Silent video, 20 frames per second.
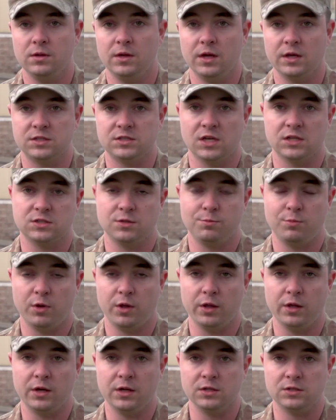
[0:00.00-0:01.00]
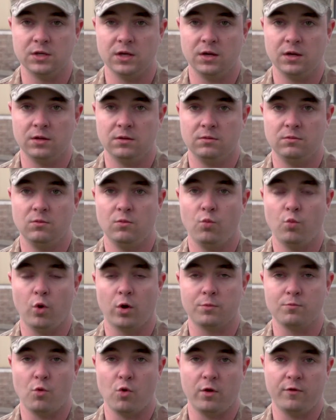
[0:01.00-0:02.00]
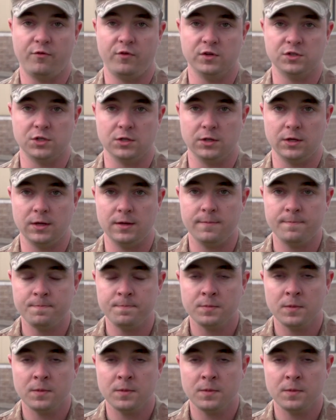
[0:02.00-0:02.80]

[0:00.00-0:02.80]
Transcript: accessibility to work more efficiently.